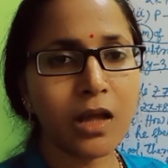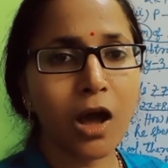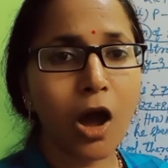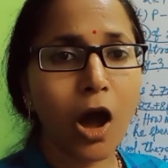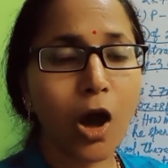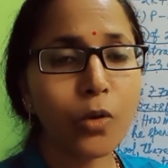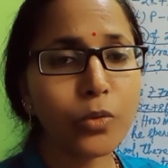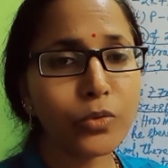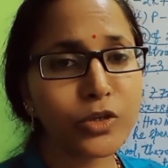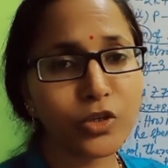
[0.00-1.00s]
How
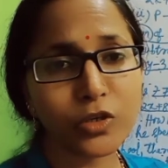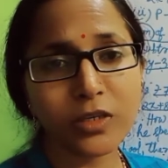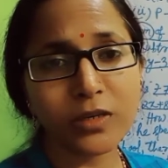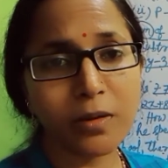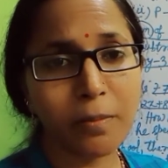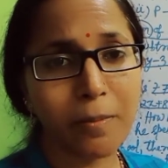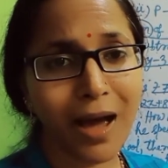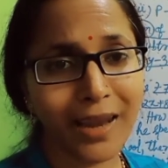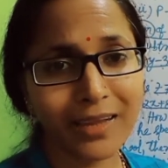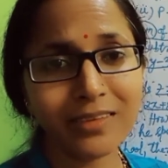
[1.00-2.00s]
we should
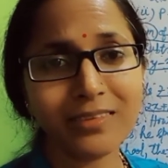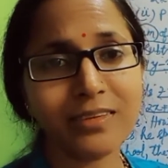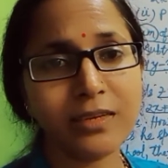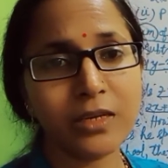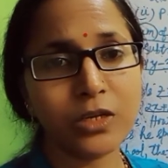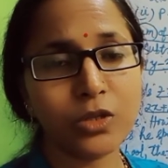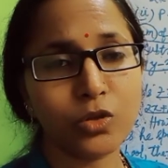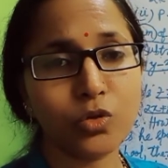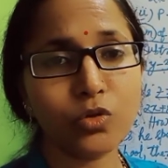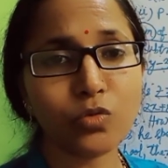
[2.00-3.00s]
manage
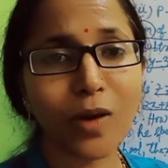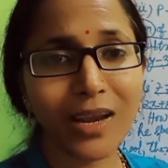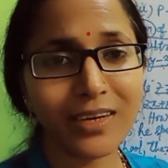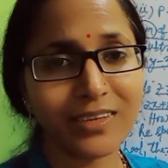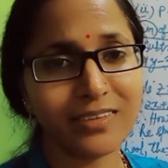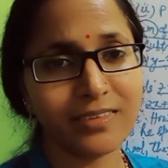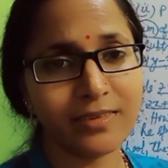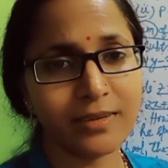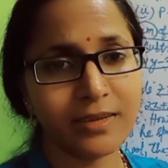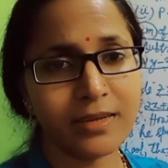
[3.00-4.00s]
those qualities
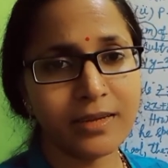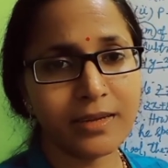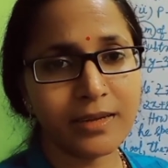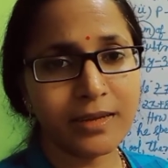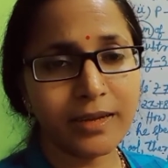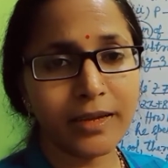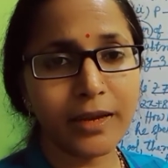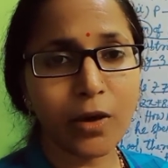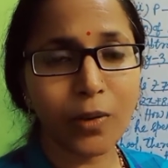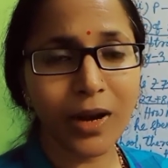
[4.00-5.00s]
in
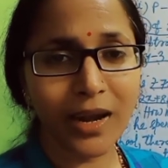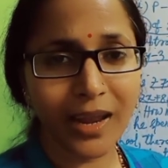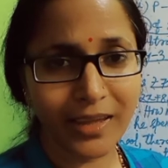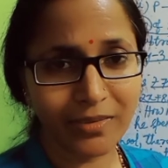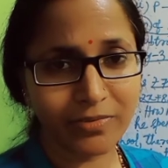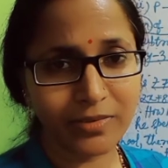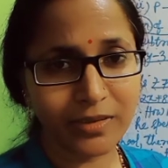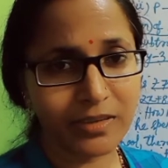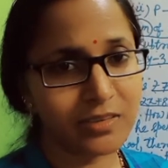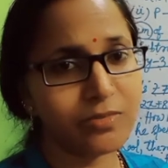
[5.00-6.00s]
our life
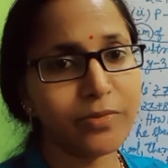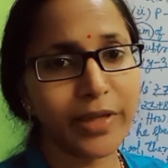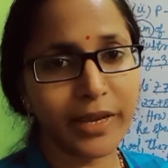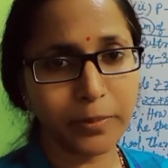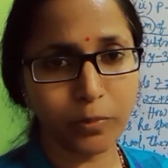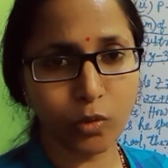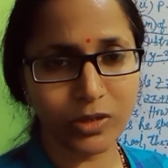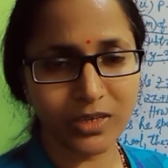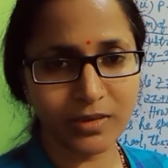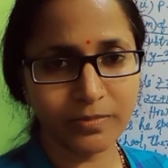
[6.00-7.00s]
is very
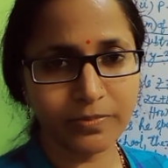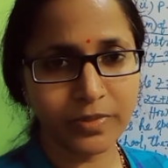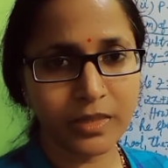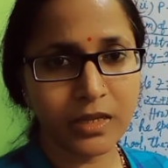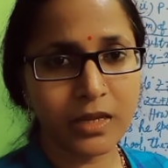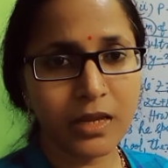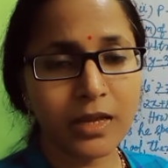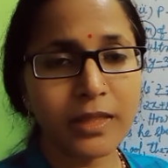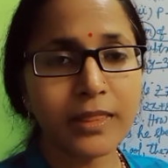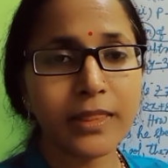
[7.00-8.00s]
important.
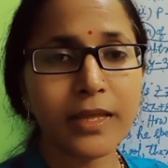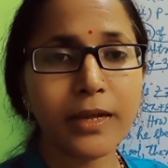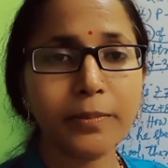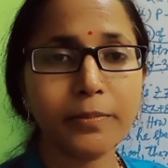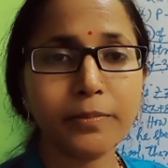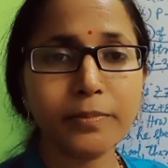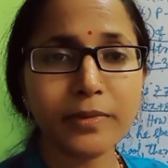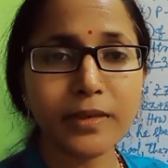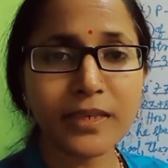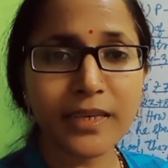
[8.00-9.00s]
The
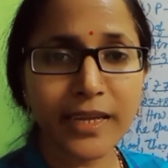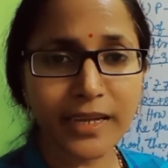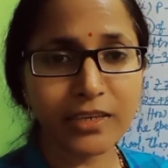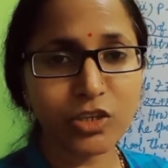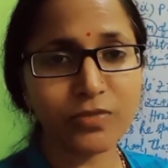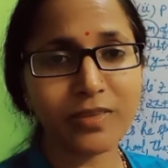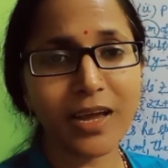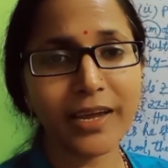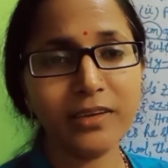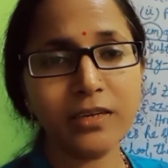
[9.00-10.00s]
negative
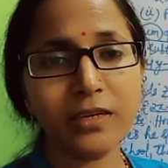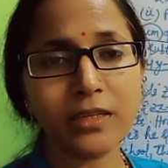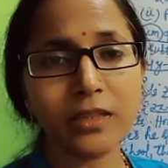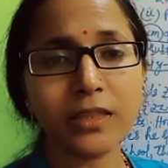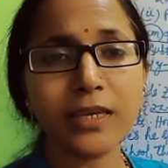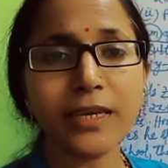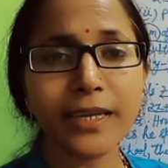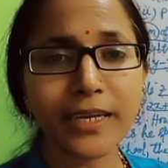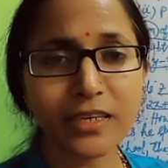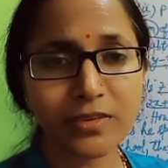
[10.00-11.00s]
side, the
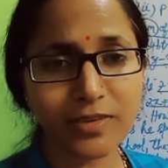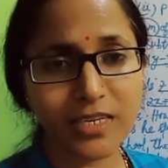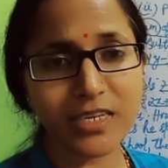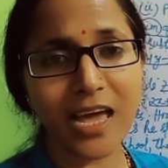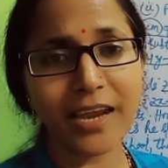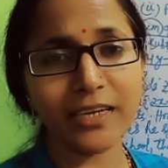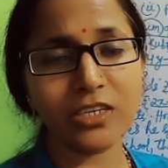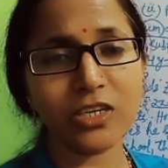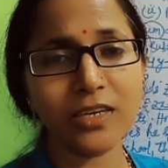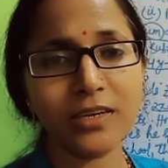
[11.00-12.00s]
negativity
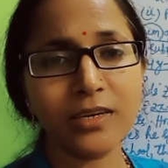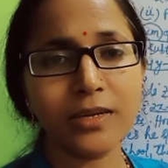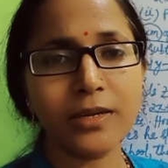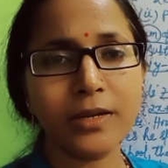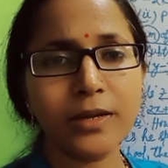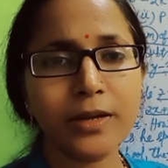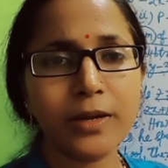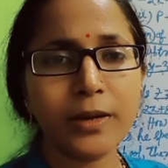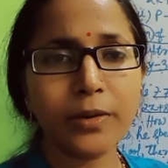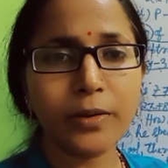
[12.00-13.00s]
character,
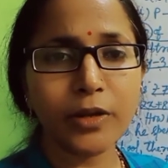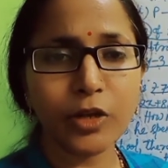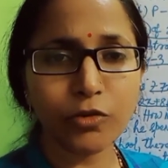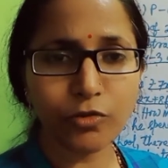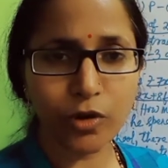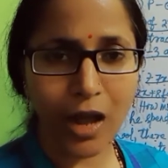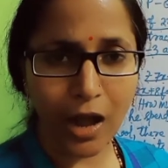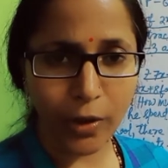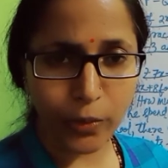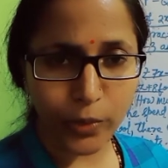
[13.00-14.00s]
if
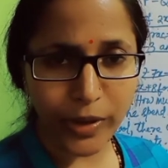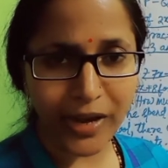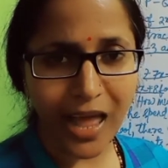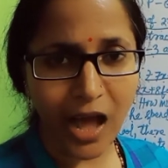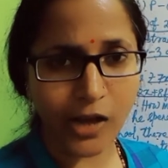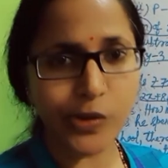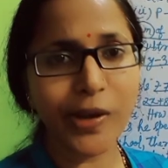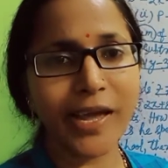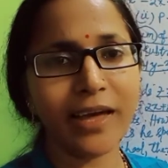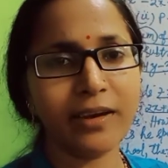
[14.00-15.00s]
we'll
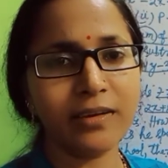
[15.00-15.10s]
acquire